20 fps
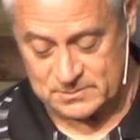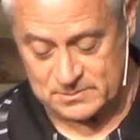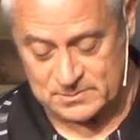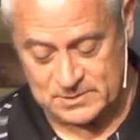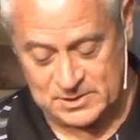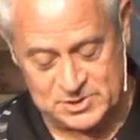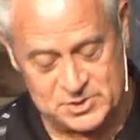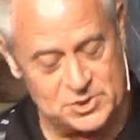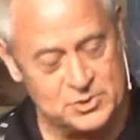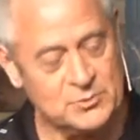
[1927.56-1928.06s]

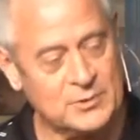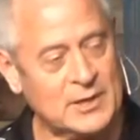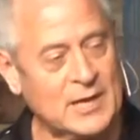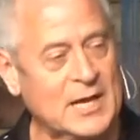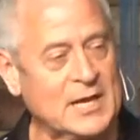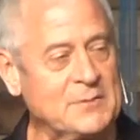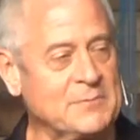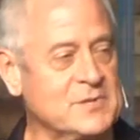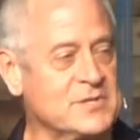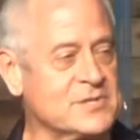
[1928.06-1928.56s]
that you and
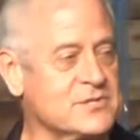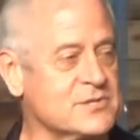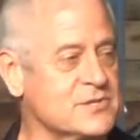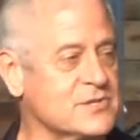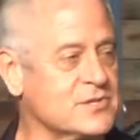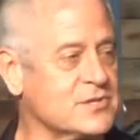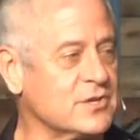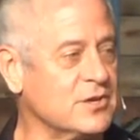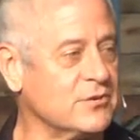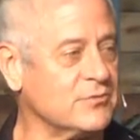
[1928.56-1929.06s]
I must
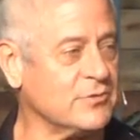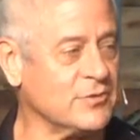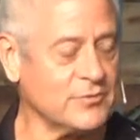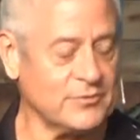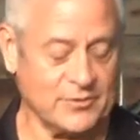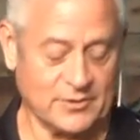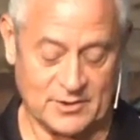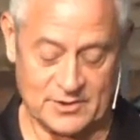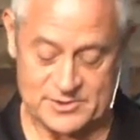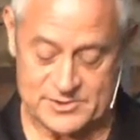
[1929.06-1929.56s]
discover
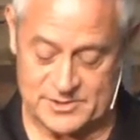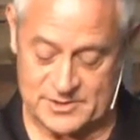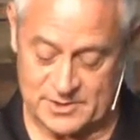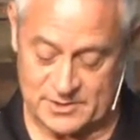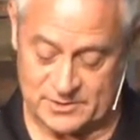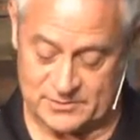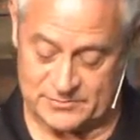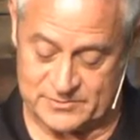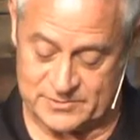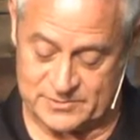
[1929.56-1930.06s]
for
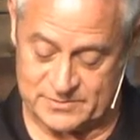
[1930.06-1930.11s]
ourselves.